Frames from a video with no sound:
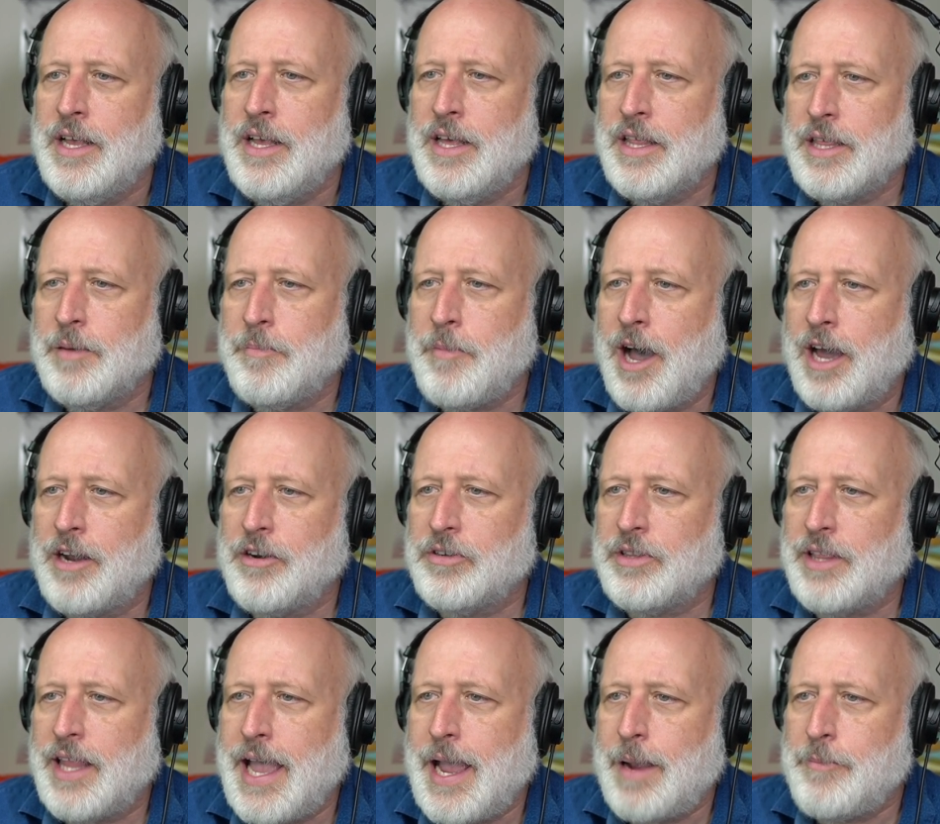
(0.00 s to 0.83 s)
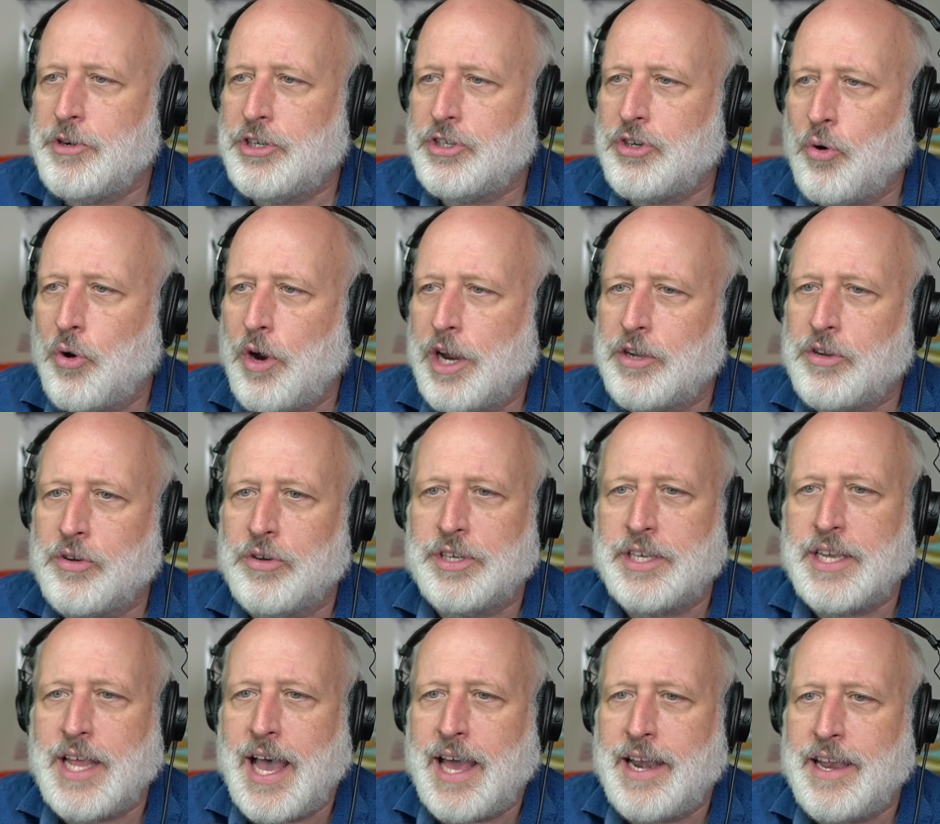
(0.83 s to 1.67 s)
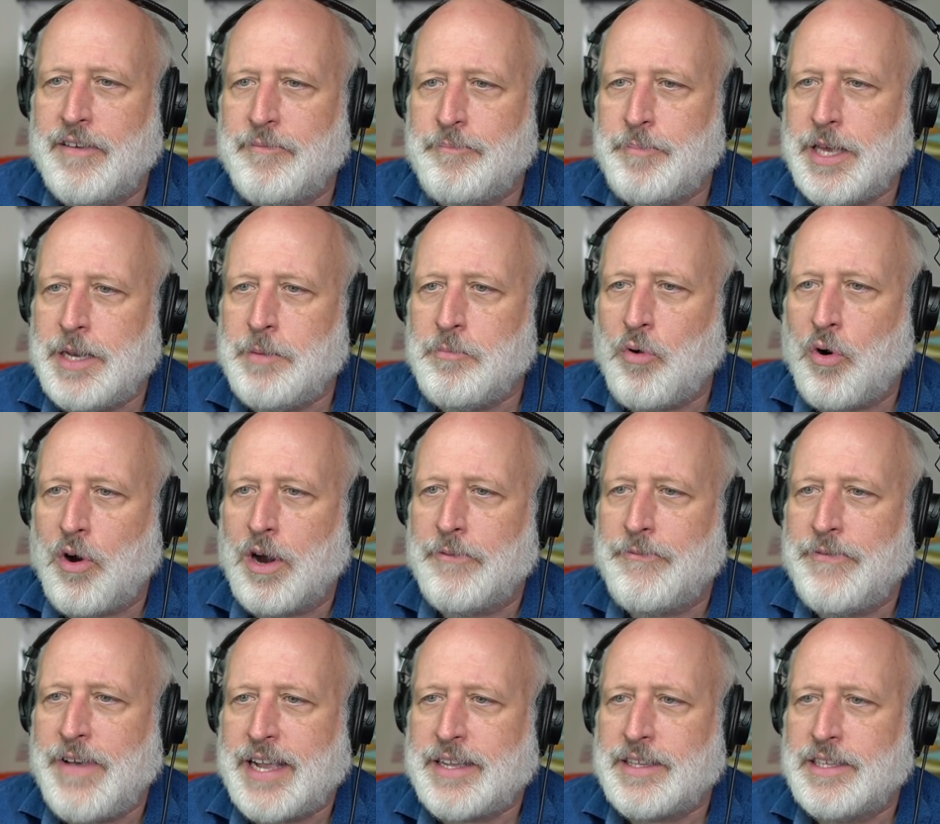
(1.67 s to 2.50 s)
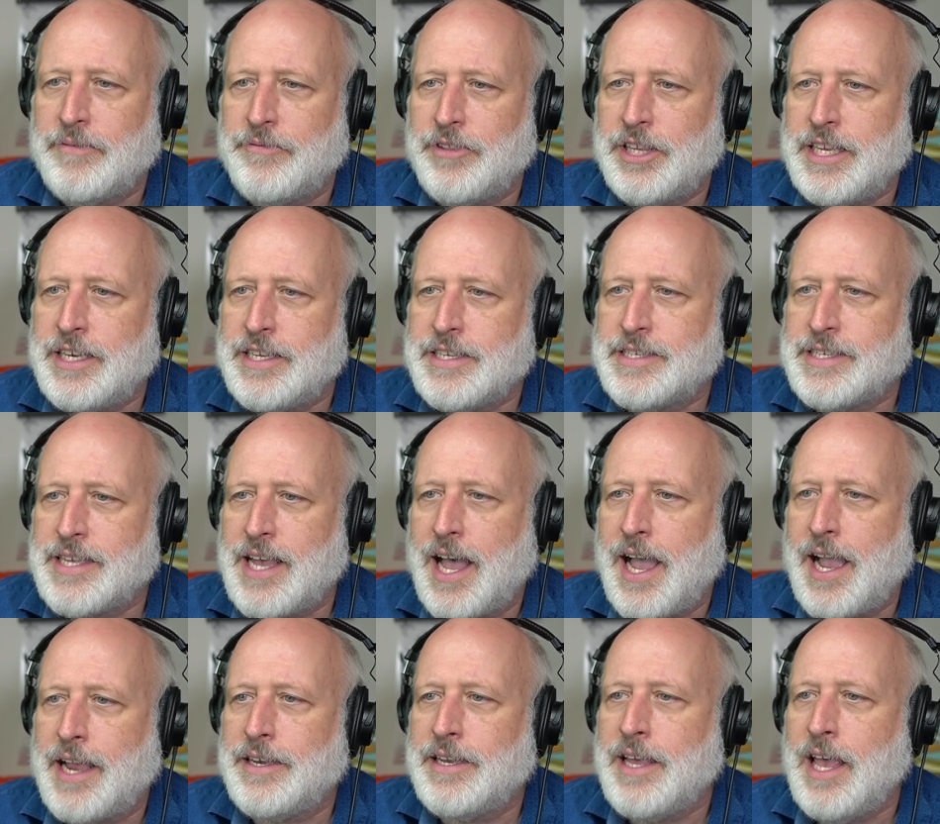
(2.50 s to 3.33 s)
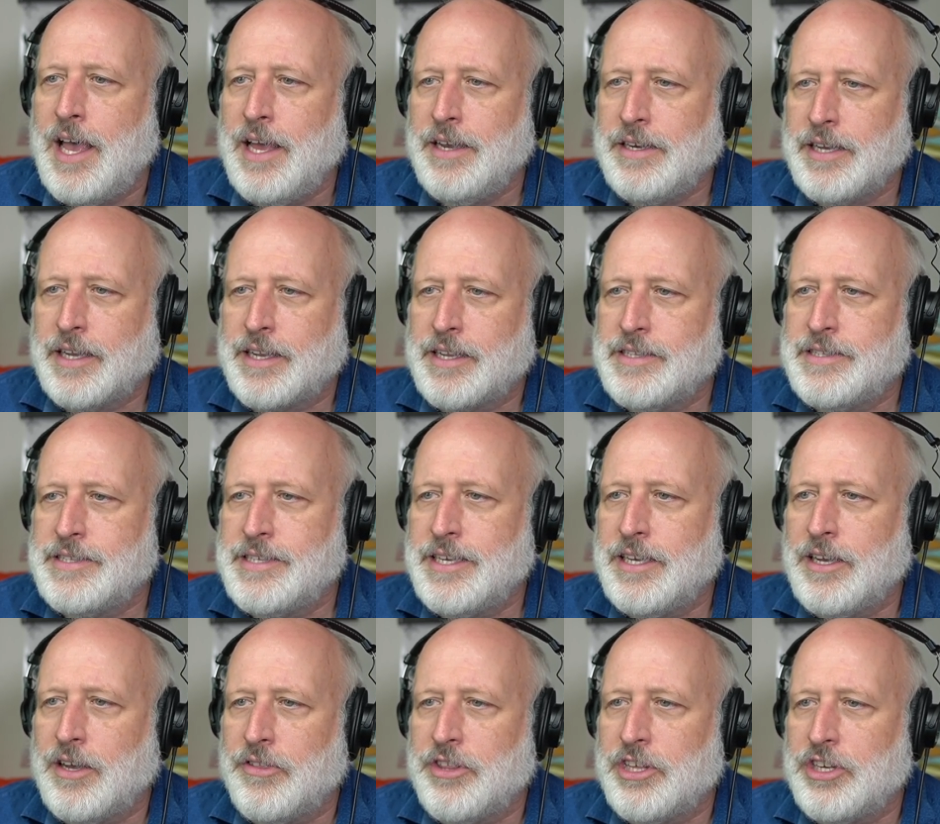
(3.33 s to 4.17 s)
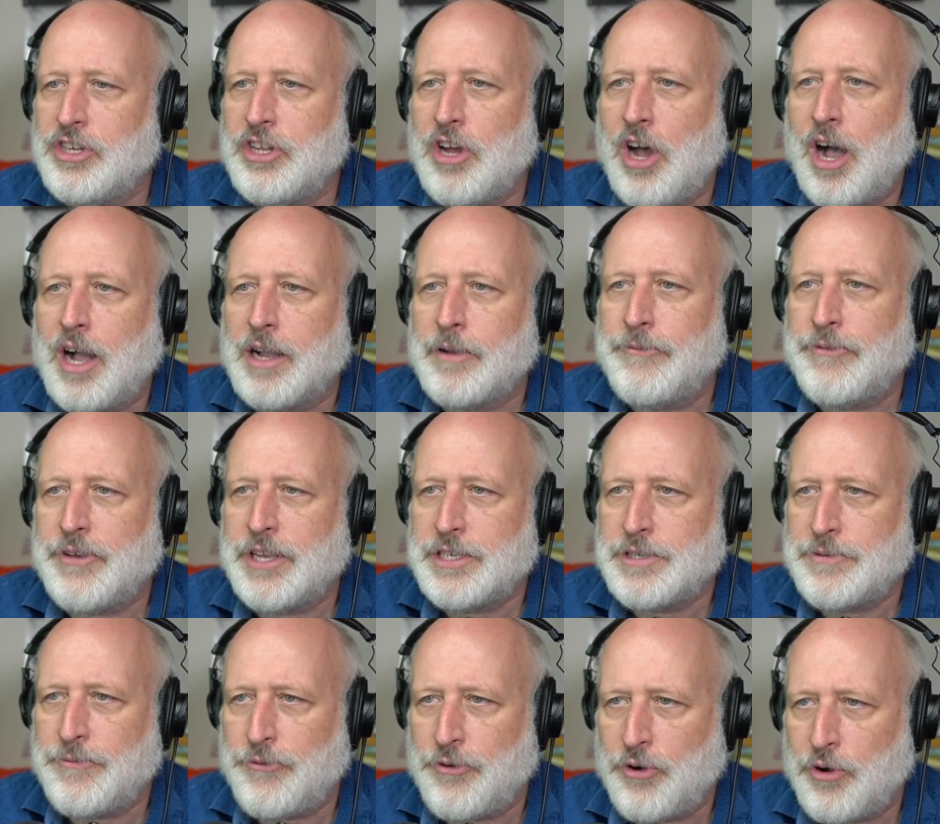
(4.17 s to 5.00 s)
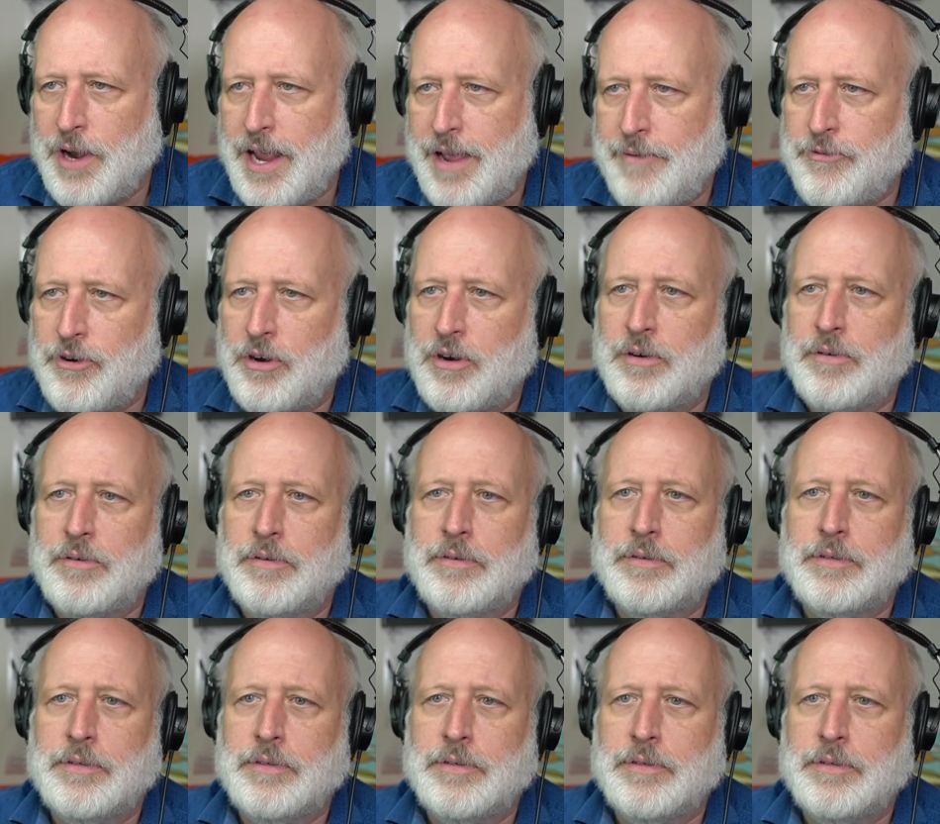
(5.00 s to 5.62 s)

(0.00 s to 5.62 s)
the modern laboratory could not have been more effectively designed to conceal the dogfish forever.